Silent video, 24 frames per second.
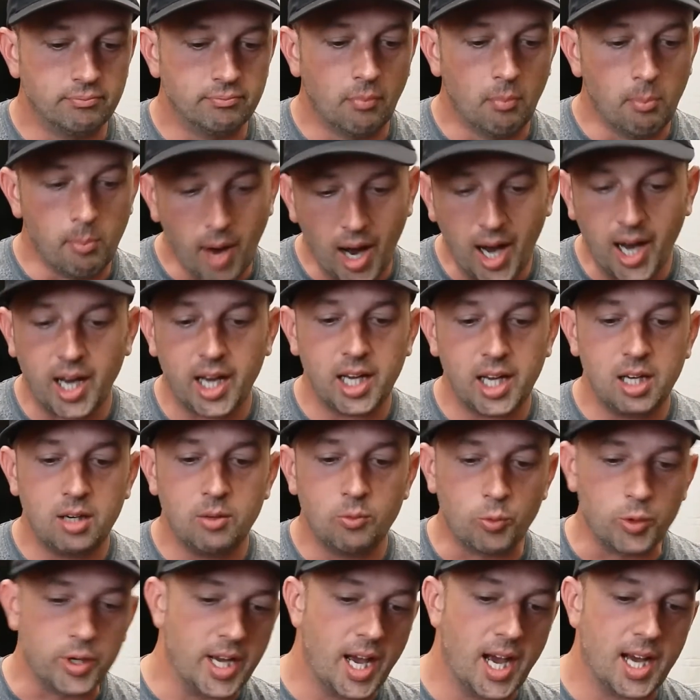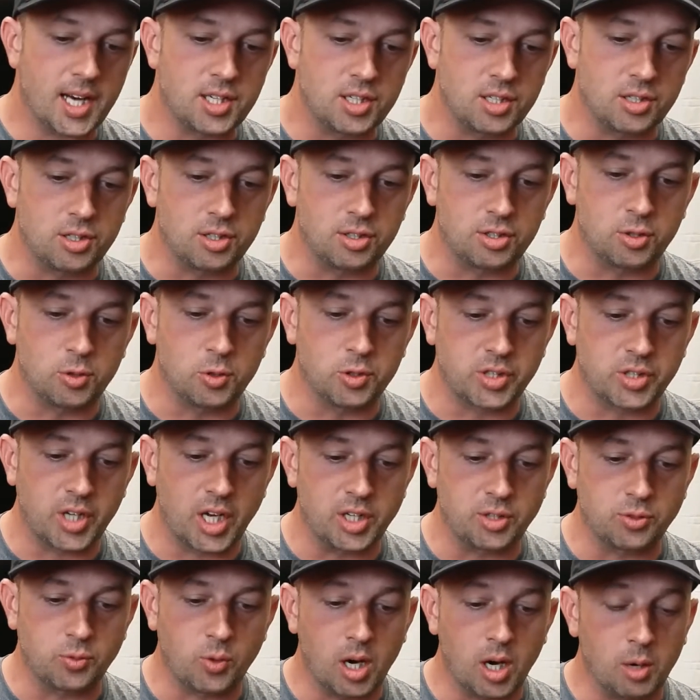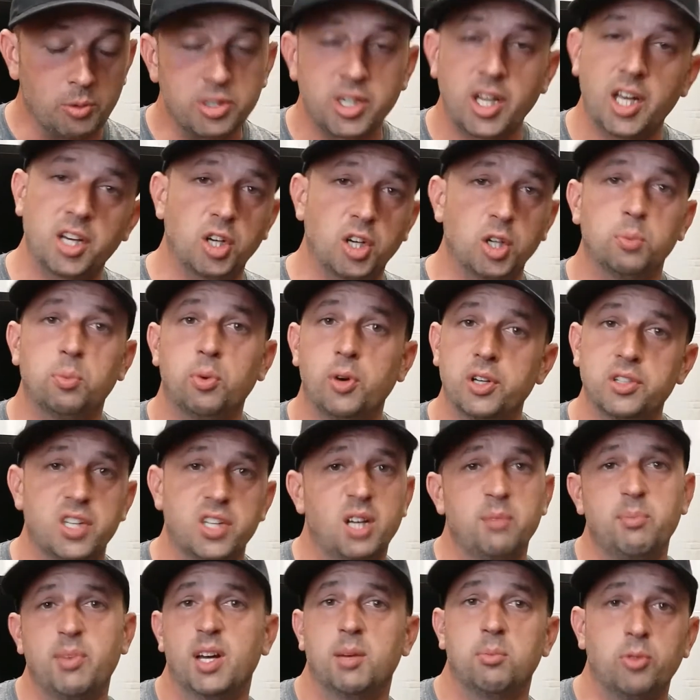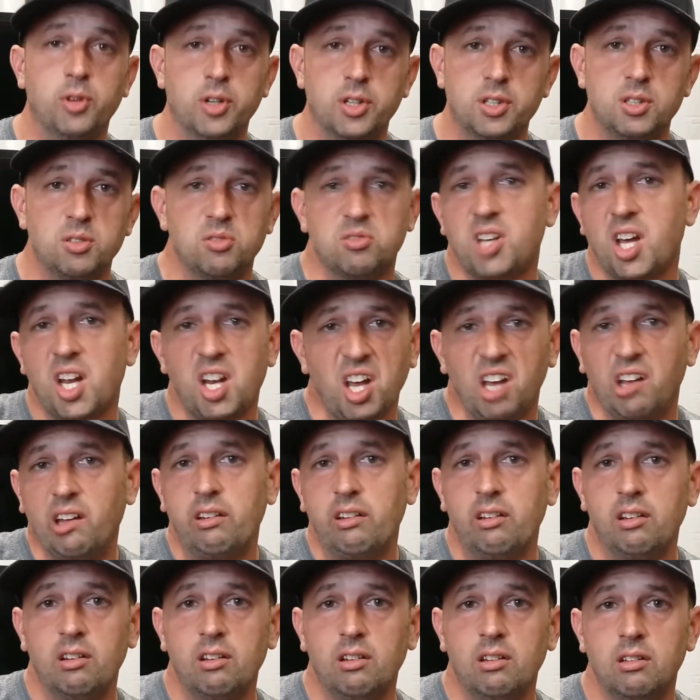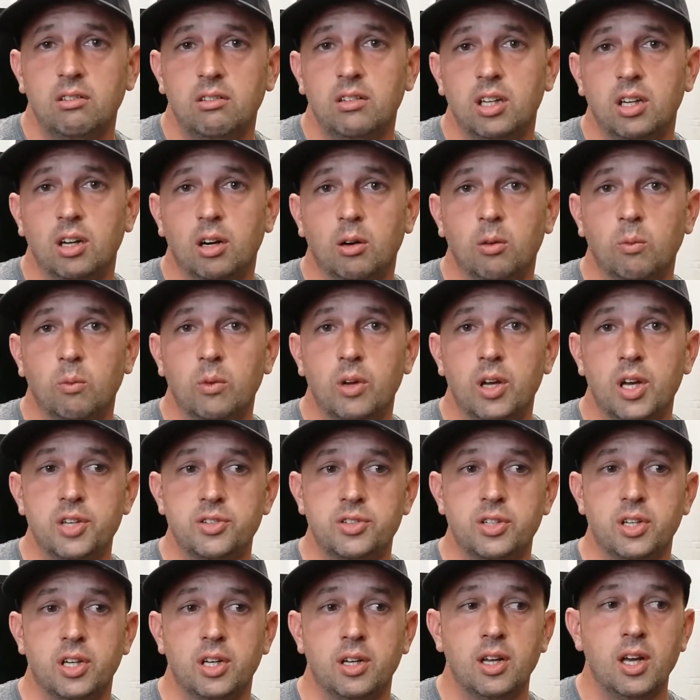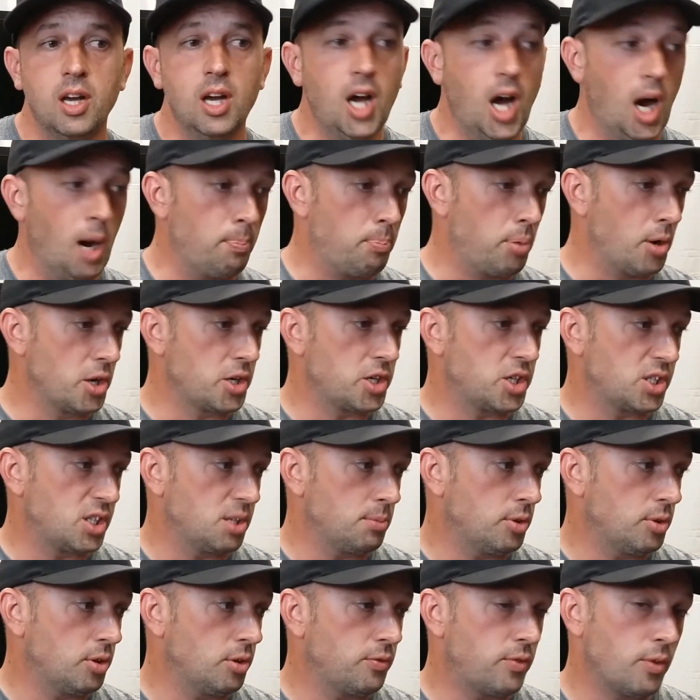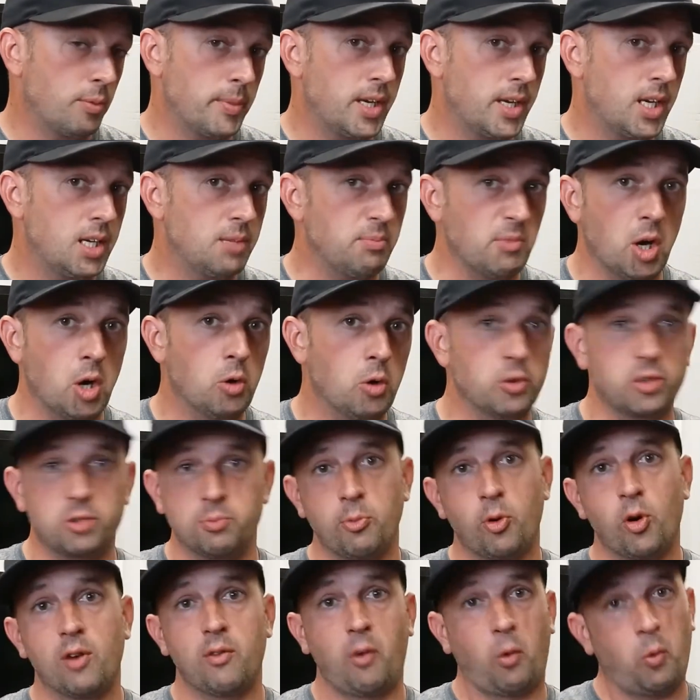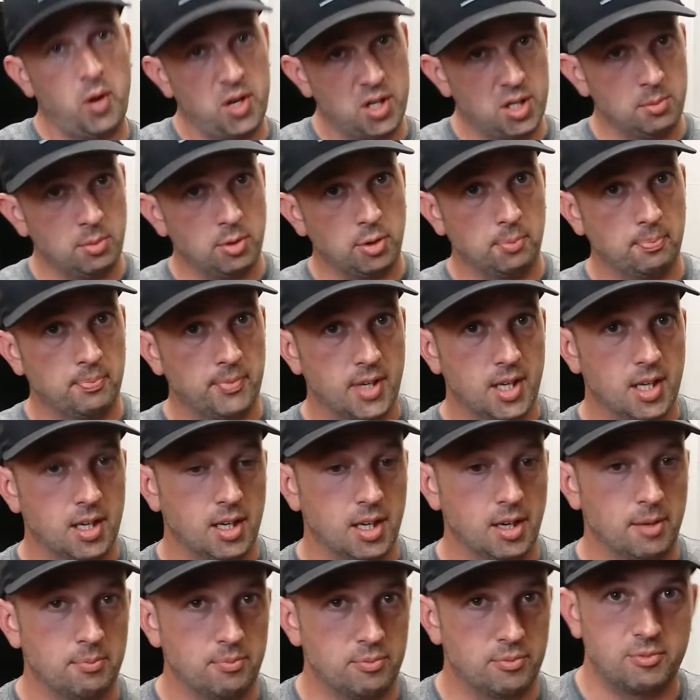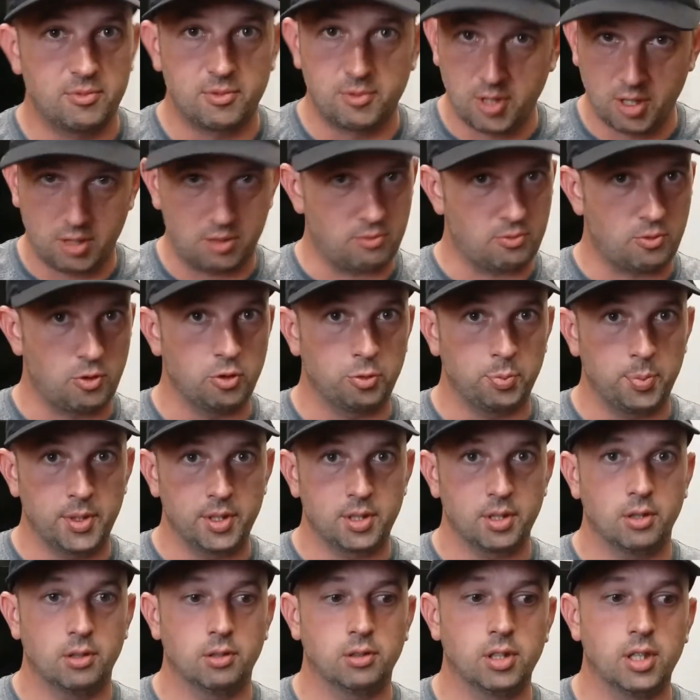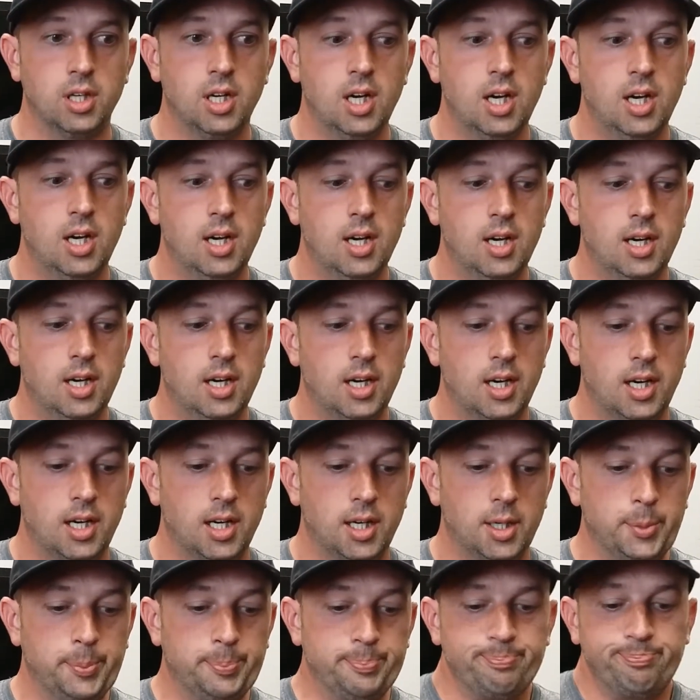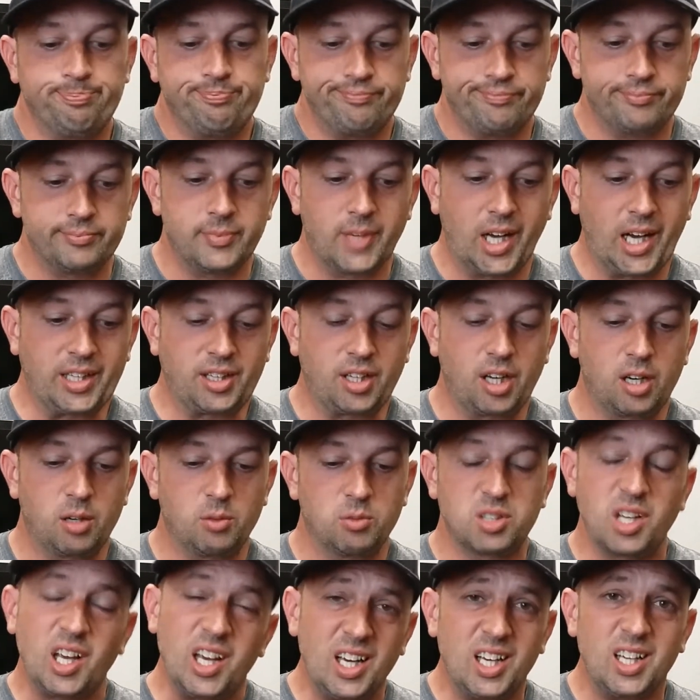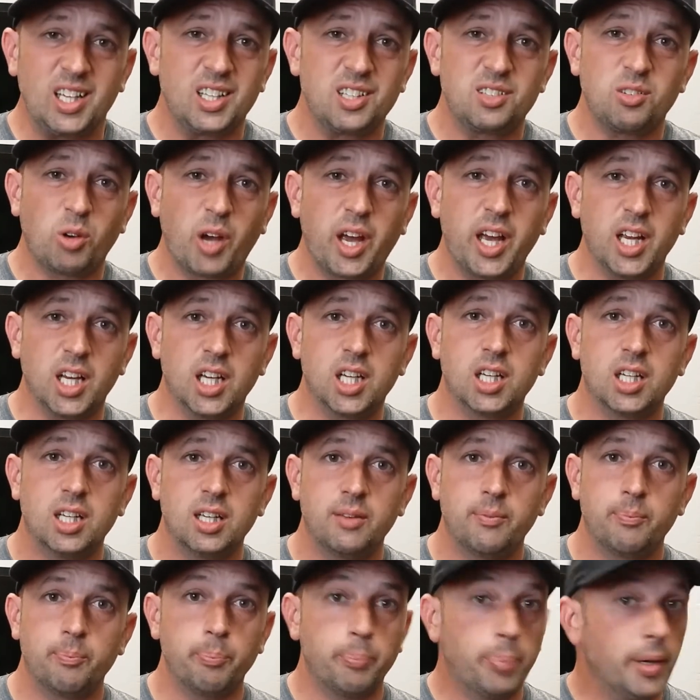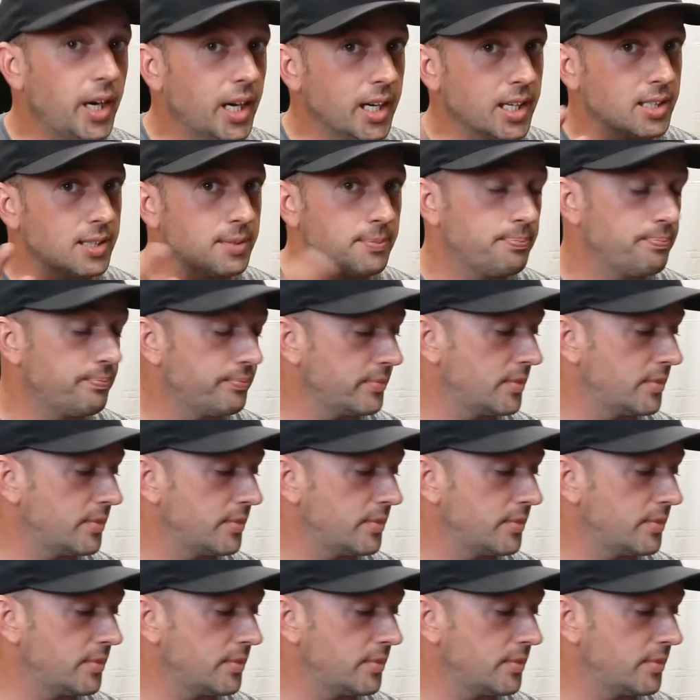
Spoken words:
My reaction to Suicide Squad was it had good points, it had bad points. It was kind of, is it a purchasable for me? No, it's more of a rentable. Just truth be told. I thought it was, it's okay. But